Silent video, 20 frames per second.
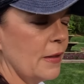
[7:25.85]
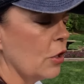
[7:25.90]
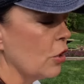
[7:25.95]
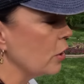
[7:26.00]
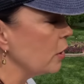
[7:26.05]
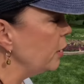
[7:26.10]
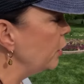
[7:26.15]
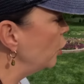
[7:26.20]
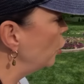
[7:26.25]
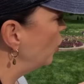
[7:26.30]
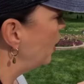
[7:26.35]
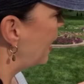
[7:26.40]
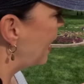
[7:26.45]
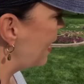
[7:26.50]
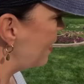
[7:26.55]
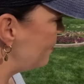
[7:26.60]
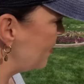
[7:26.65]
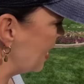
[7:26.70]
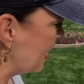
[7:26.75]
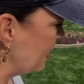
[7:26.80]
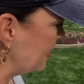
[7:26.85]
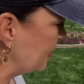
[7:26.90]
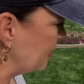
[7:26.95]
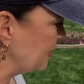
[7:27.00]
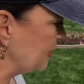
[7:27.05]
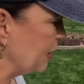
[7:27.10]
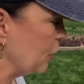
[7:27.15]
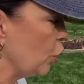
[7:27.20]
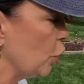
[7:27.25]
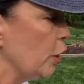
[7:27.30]
They're a little high
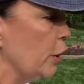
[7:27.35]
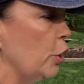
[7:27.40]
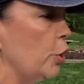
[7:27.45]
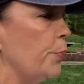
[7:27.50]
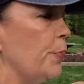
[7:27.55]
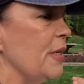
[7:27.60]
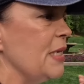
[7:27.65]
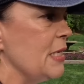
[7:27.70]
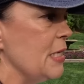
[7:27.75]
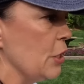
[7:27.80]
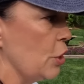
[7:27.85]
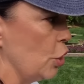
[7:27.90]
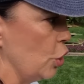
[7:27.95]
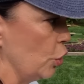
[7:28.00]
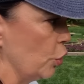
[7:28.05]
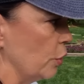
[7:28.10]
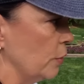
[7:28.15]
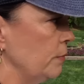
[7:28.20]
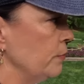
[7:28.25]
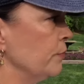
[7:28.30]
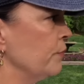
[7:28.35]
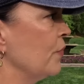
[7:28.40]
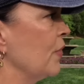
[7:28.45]
maintenance. They're a little particular.